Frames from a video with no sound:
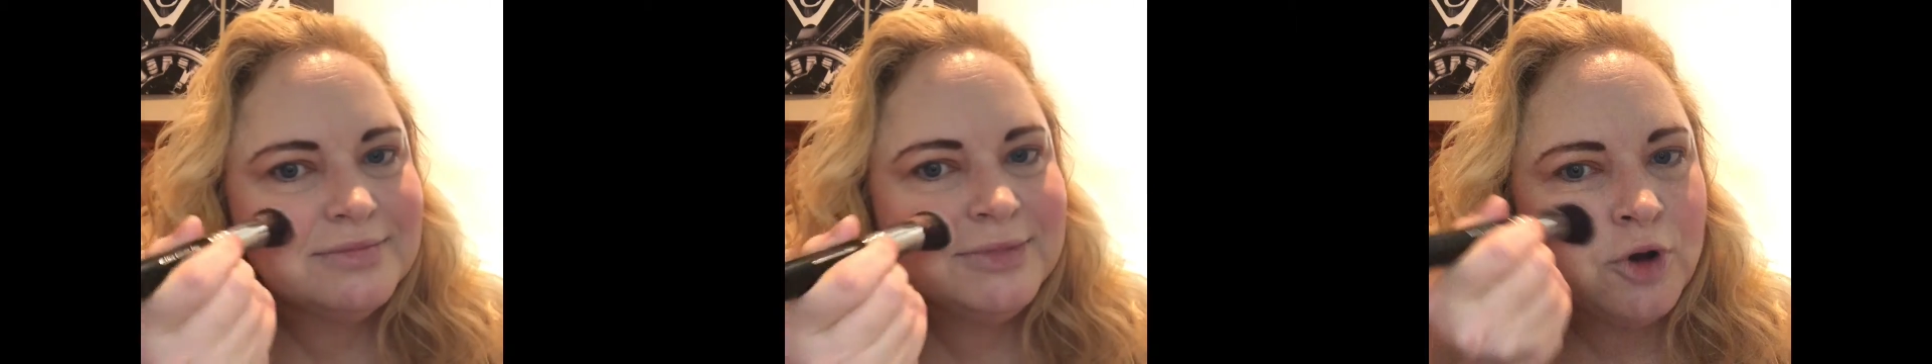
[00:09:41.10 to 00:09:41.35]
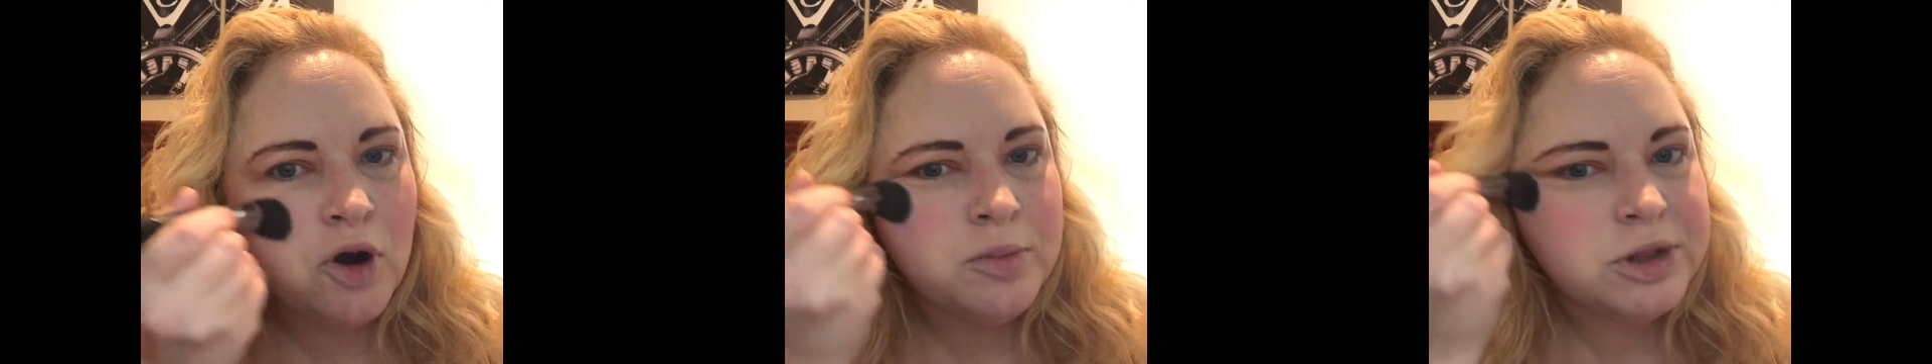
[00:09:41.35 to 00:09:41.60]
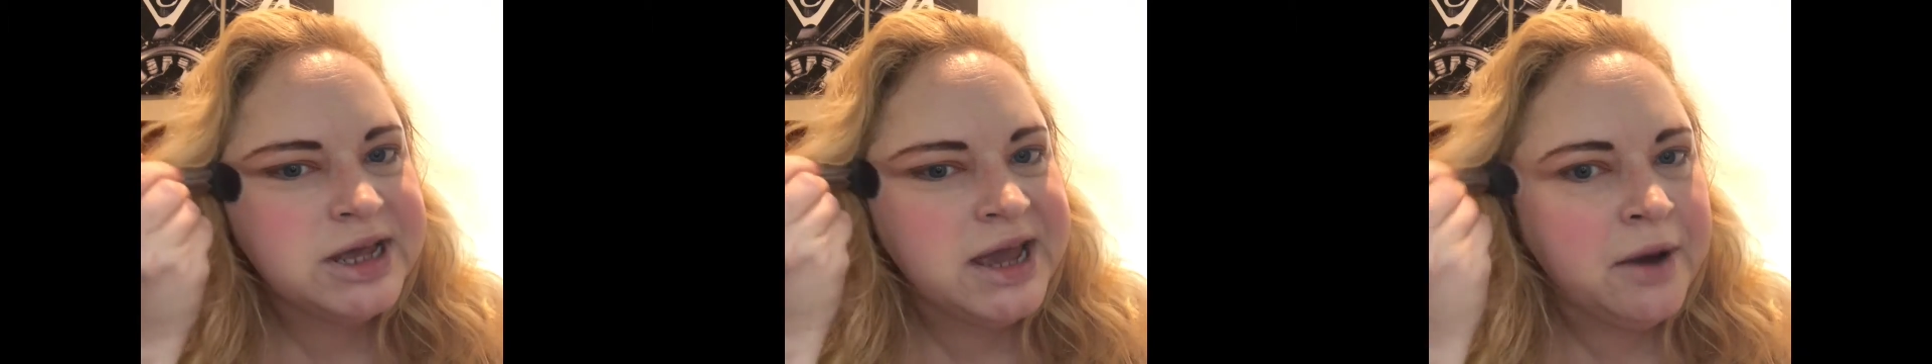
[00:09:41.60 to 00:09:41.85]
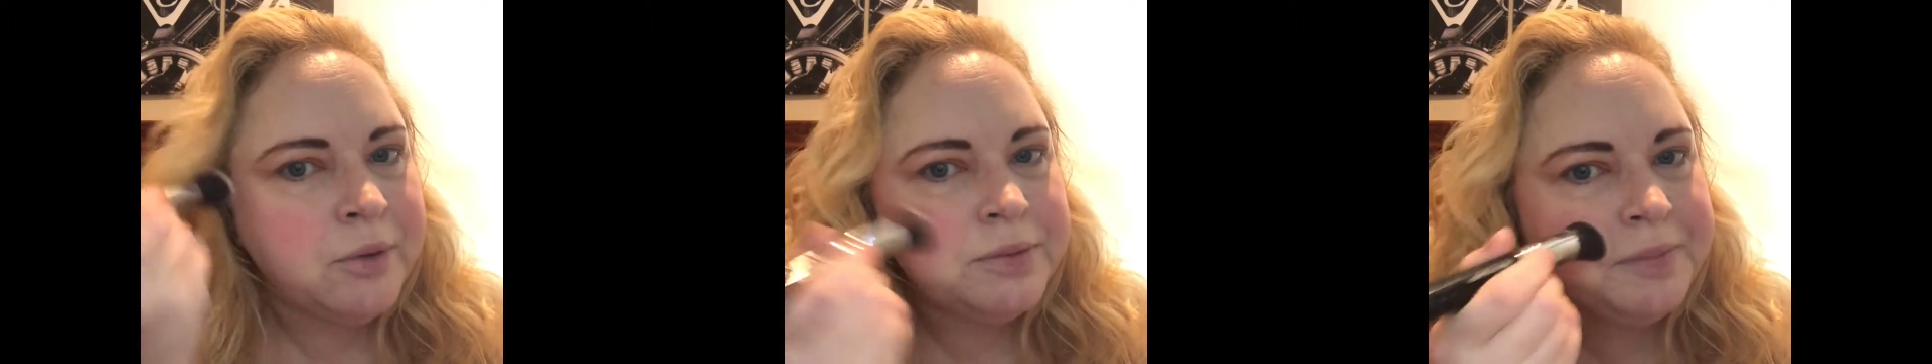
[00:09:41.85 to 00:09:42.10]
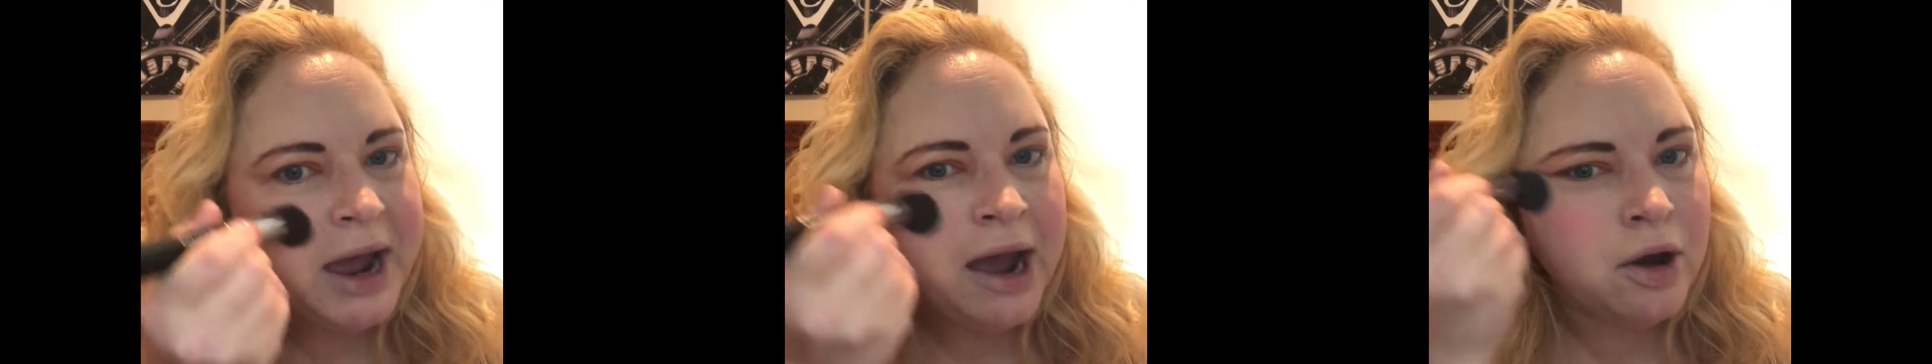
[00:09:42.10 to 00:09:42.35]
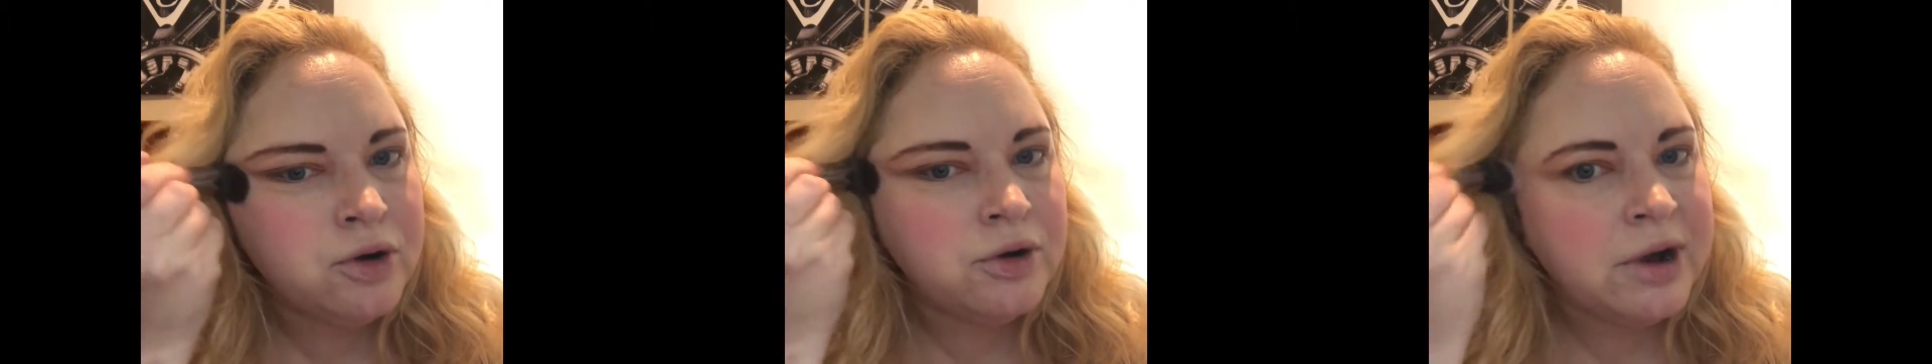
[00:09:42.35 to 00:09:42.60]
Normally I would
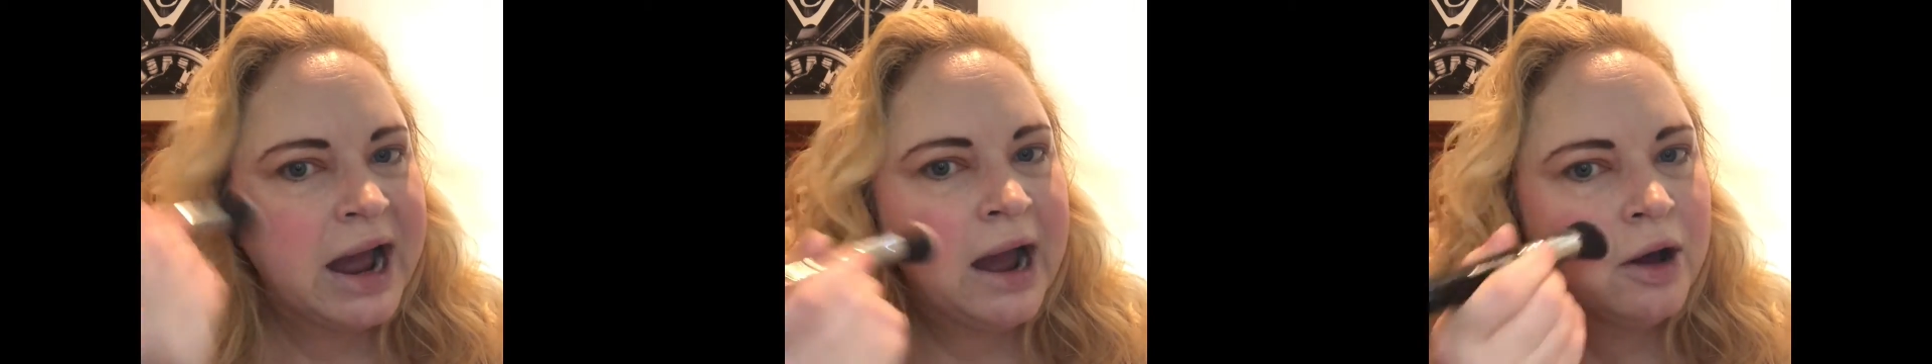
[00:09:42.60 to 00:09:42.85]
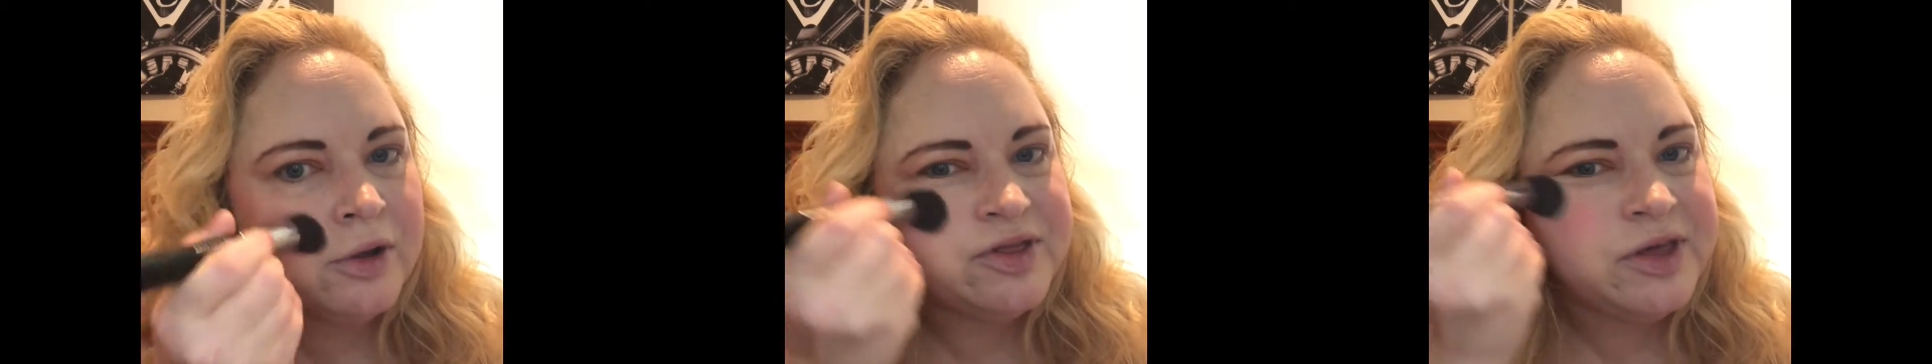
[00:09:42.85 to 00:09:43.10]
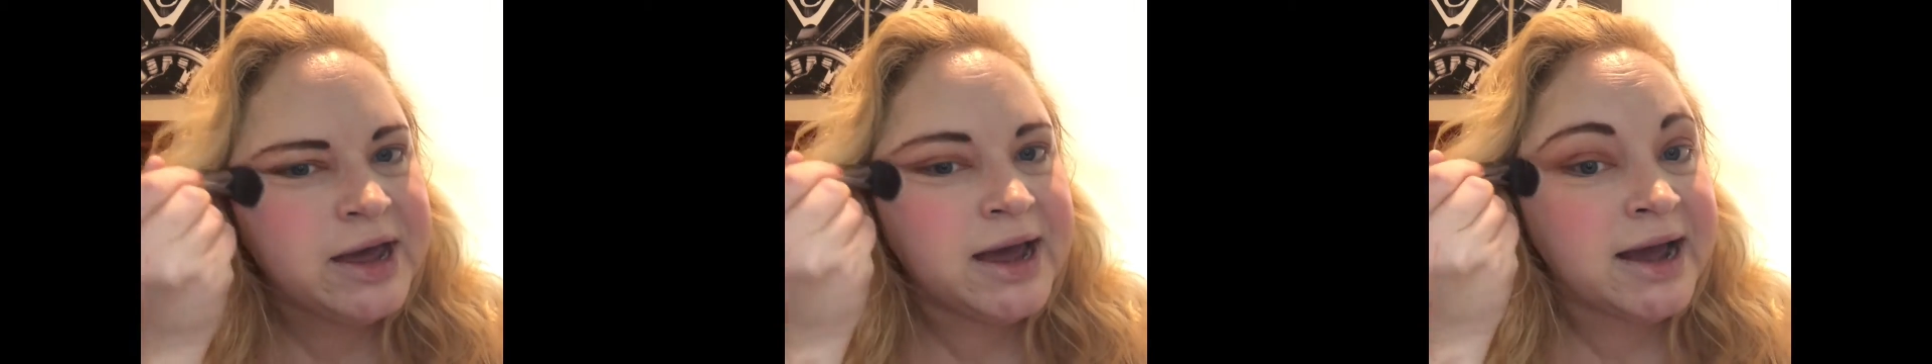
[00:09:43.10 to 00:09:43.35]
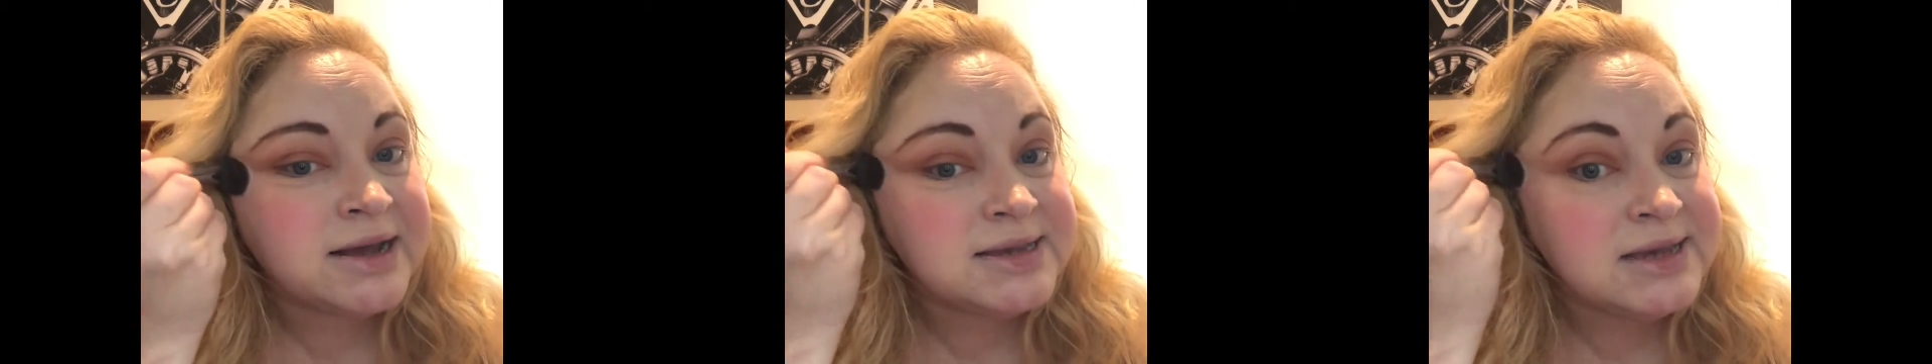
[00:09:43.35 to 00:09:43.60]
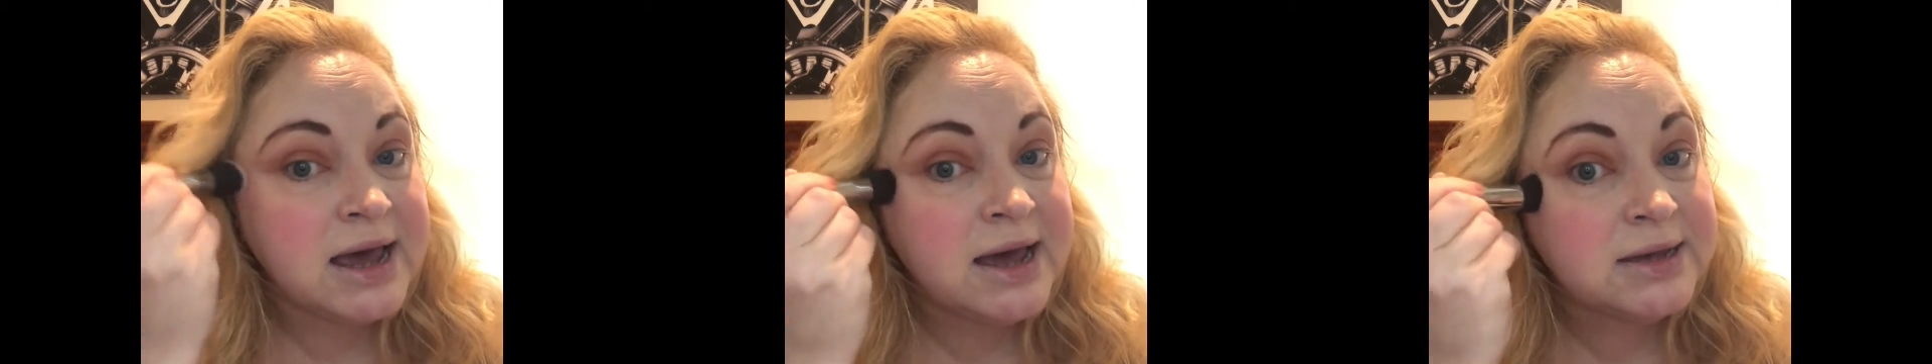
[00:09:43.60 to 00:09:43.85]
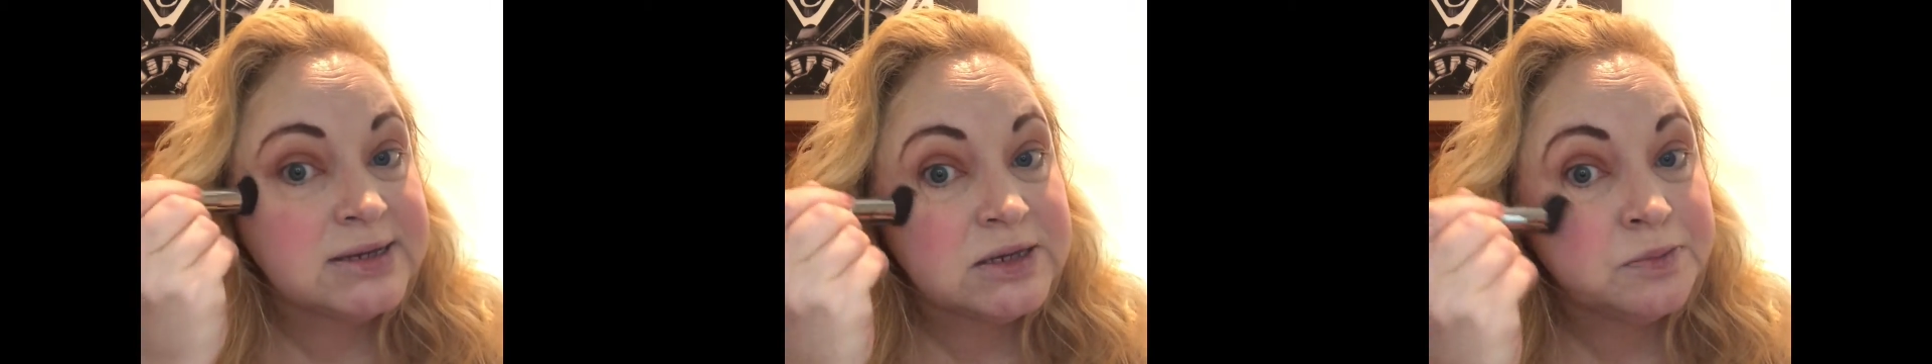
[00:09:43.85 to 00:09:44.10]
powder out the
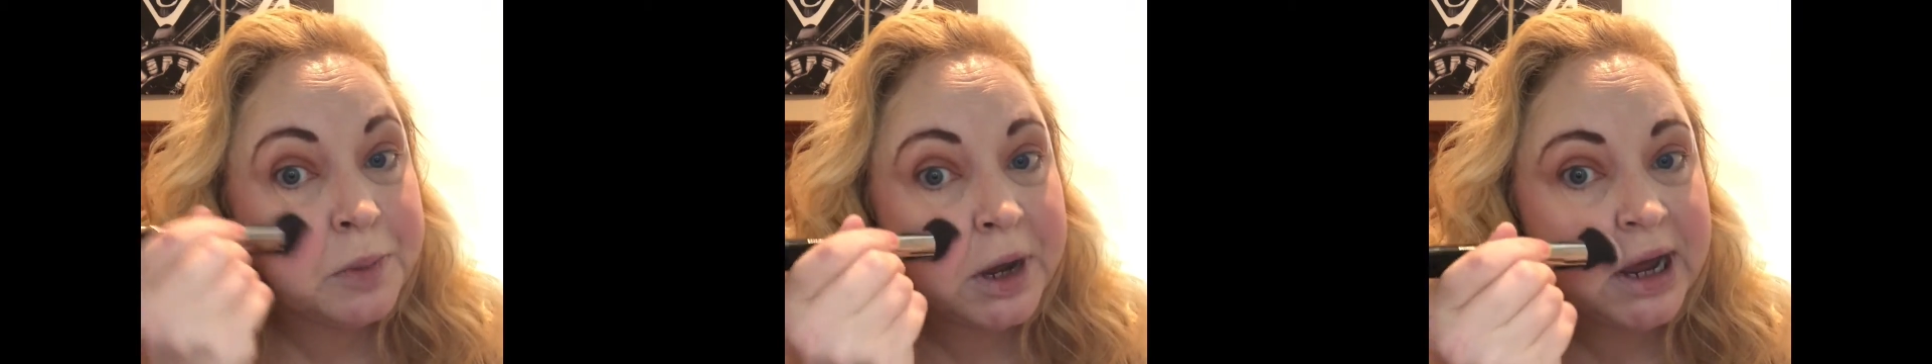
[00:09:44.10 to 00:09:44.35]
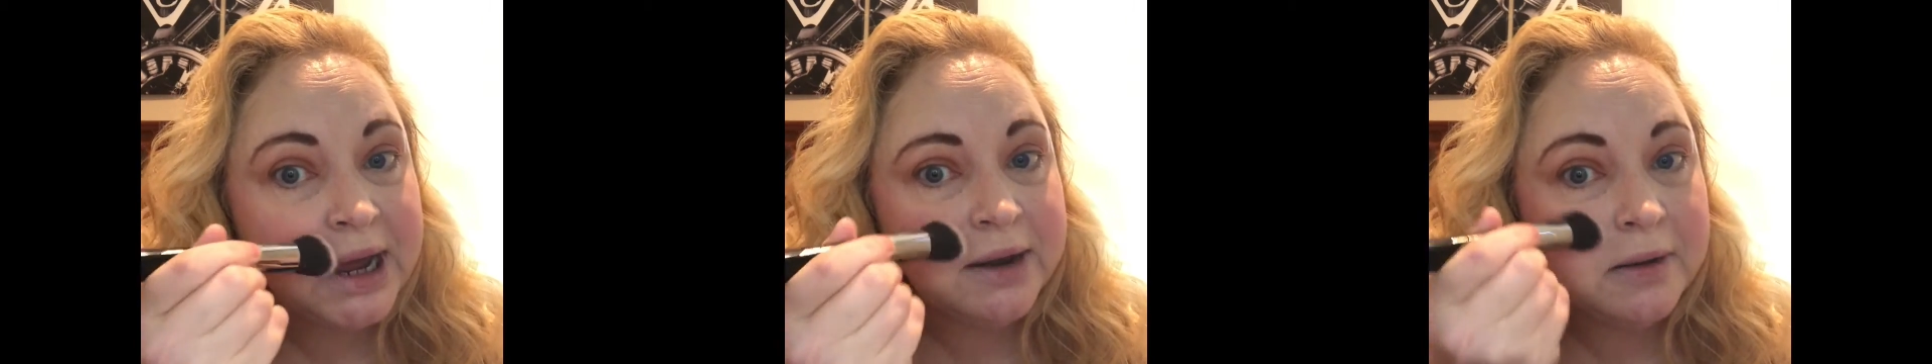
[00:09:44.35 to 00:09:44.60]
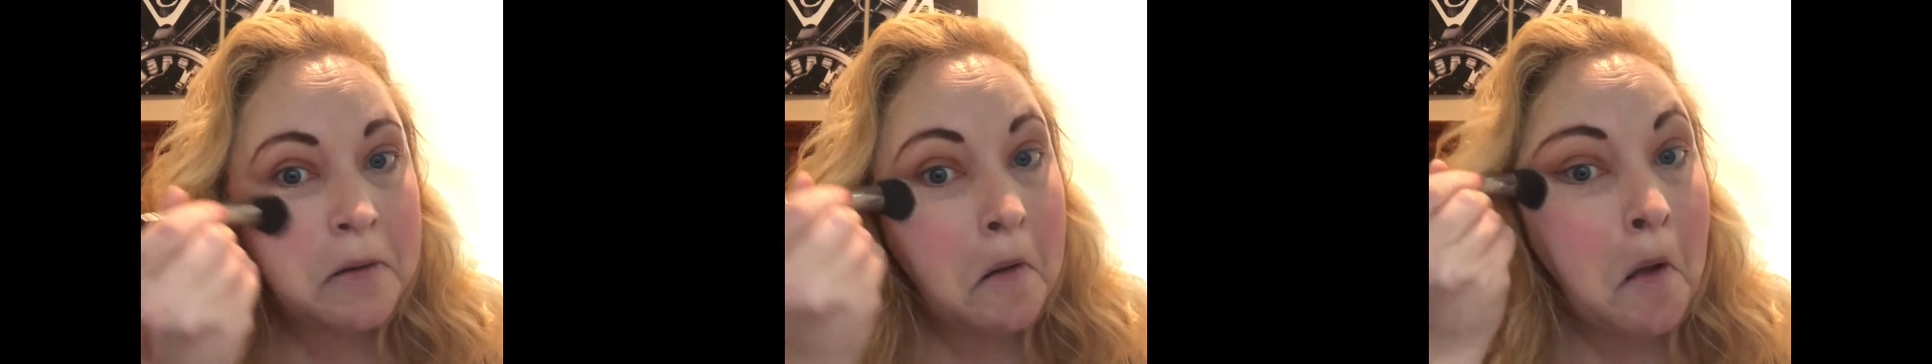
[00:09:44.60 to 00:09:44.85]
excess, but